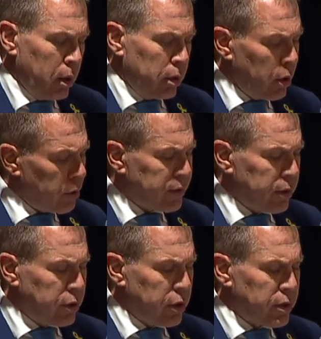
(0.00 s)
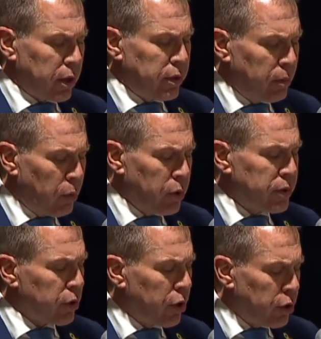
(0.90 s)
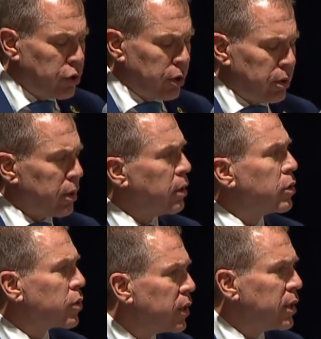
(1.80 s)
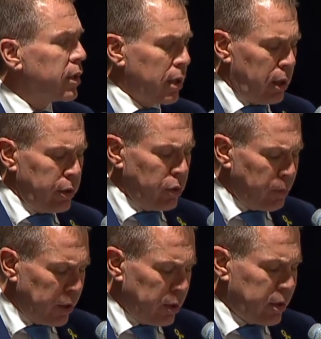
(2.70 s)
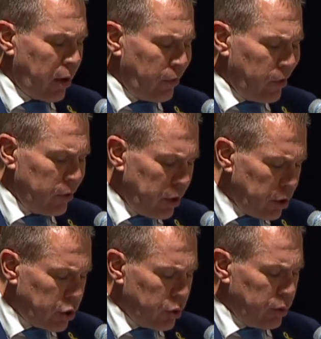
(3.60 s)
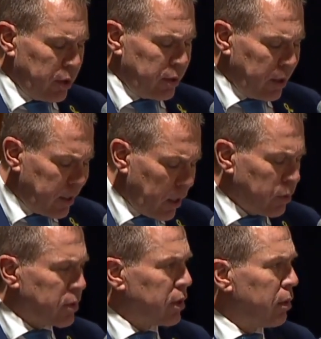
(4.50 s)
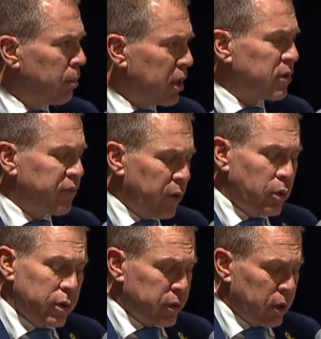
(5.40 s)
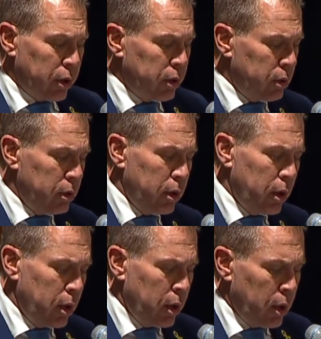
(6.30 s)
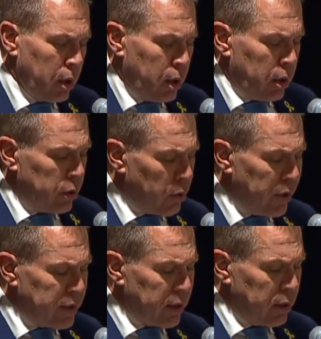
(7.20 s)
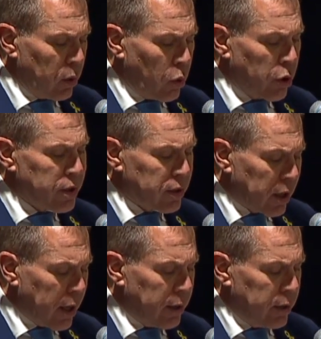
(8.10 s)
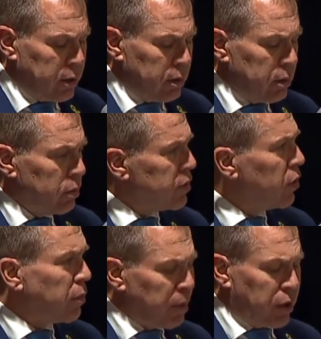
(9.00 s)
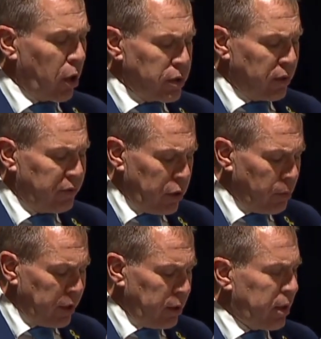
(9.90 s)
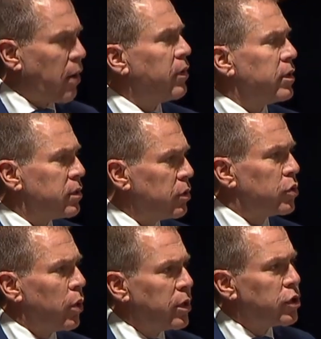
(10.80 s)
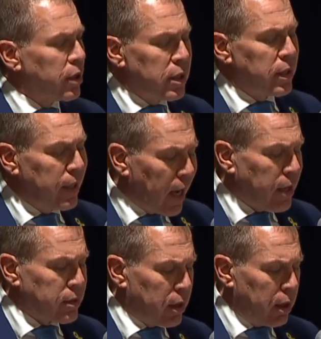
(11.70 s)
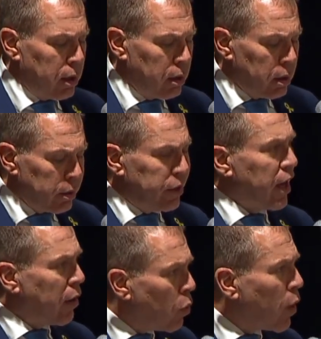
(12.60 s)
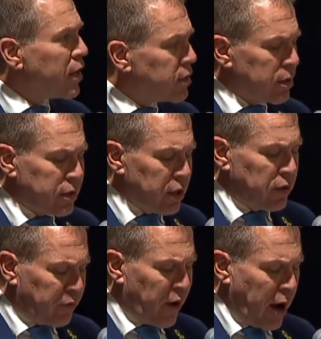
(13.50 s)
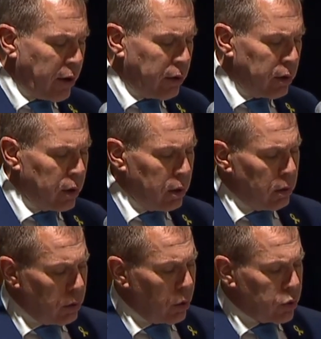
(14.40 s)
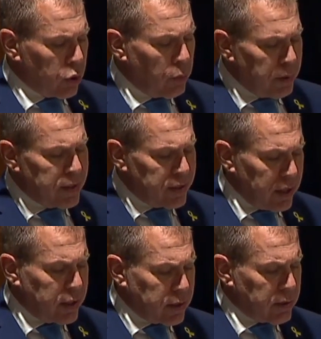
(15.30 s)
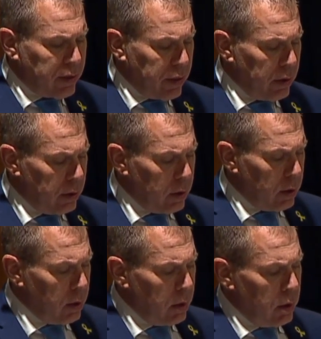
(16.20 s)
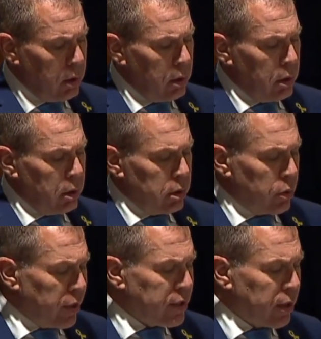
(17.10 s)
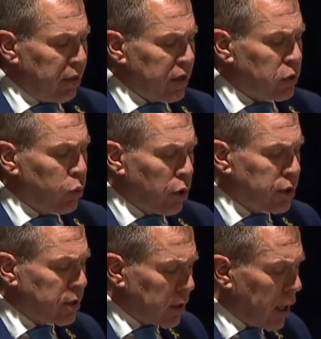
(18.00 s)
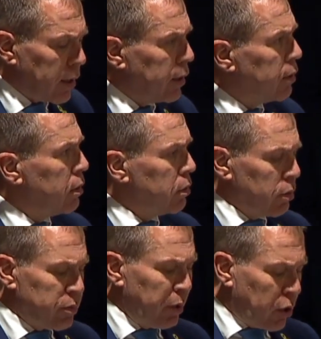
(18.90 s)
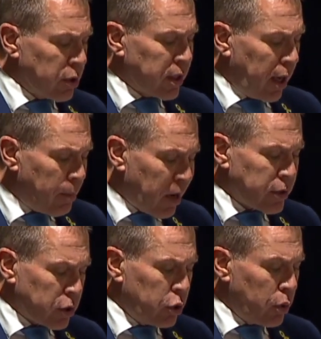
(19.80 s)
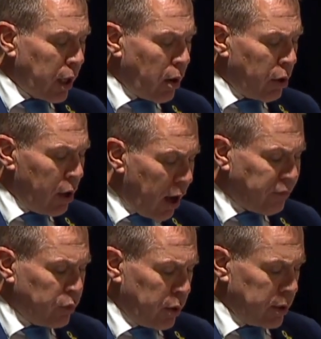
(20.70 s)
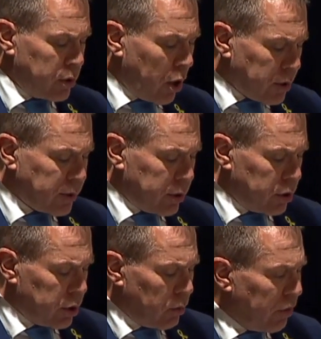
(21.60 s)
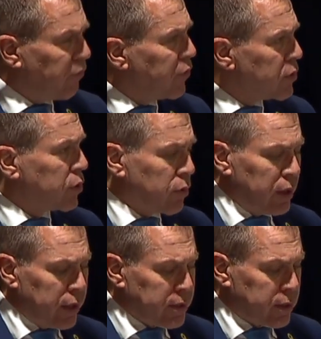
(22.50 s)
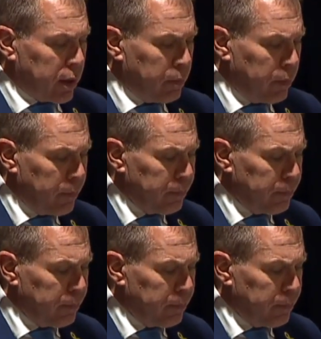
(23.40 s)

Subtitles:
The hostages are the most urgent and critical humanitarian issue that the Council must focus on. The reason the war started was not because of the humanitarian situation in Gaza. There was a ceasefire on October 6th. The reason this war started was because Hamas took our loved ones hostage and refused to release them.